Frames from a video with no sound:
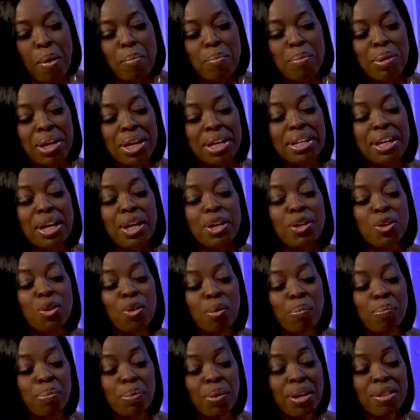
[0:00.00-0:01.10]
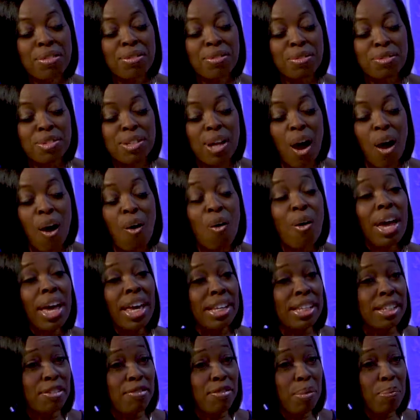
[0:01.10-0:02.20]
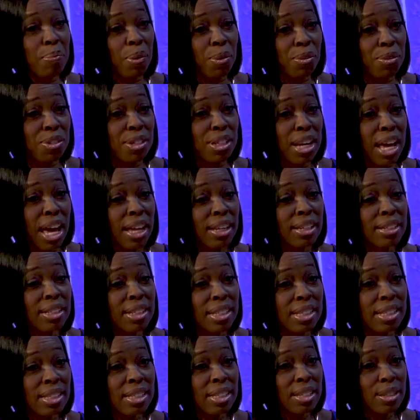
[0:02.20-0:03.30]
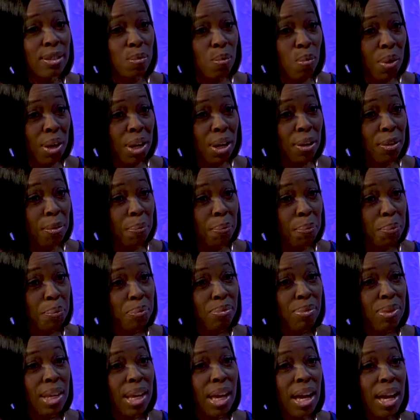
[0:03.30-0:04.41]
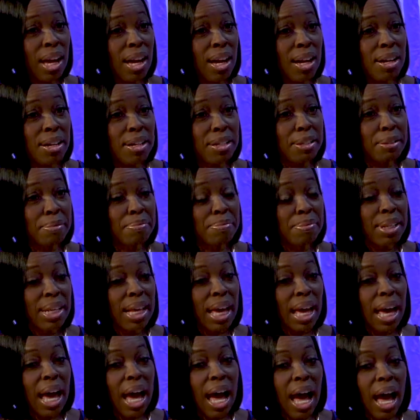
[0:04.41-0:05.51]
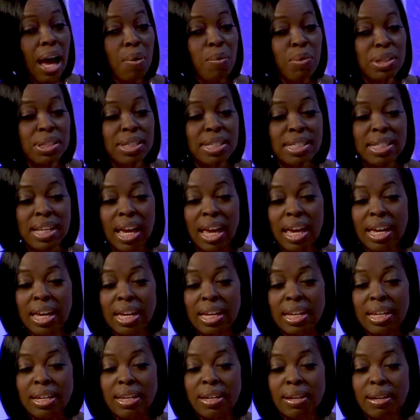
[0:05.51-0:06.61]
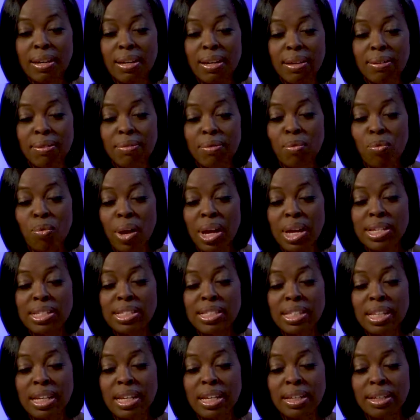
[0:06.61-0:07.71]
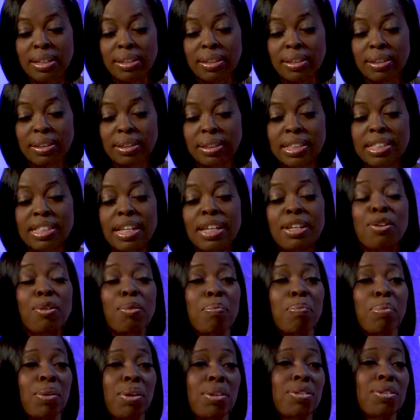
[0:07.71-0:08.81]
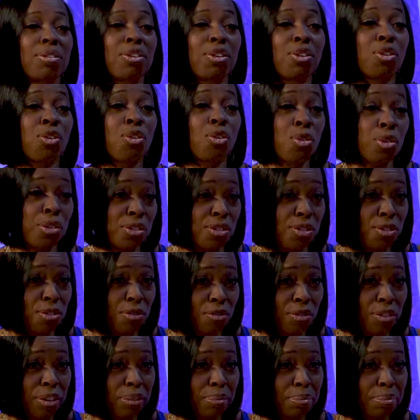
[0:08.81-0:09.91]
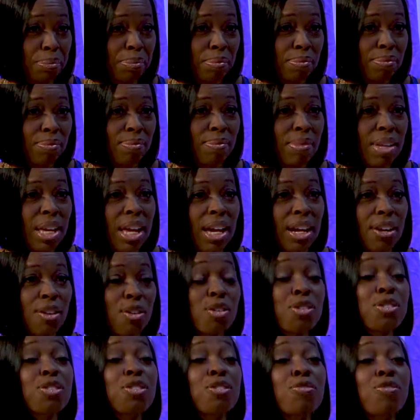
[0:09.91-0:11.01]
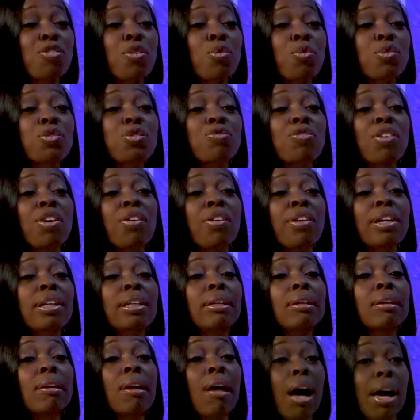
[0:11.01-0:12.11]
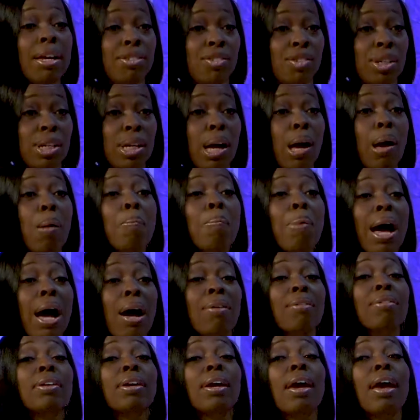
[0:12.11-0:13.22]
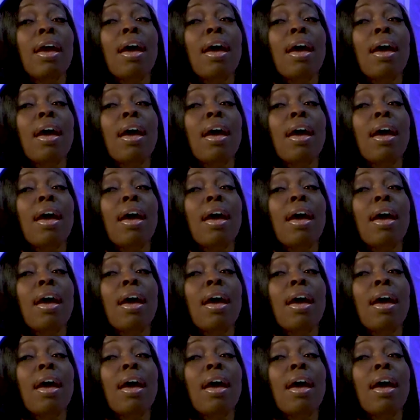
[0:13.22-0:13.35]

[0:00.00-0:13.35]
but your brothers all had different personalities as well. Mm-hmm. Um, I would say raising, let's say your brother Christopher. Christopher was very logic about